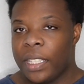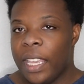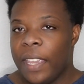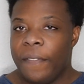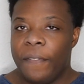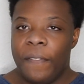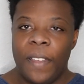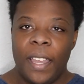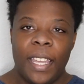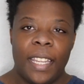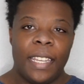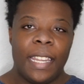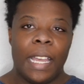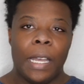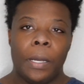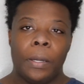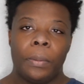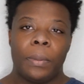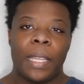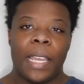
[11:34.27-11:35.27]
they find
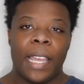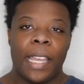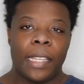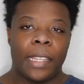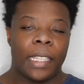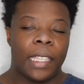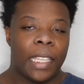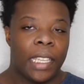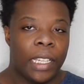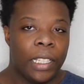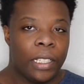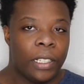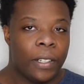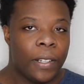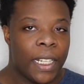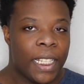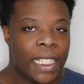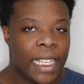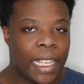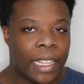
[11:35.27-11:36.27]
out that the
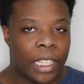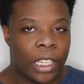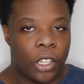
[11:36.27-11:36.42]
killer is at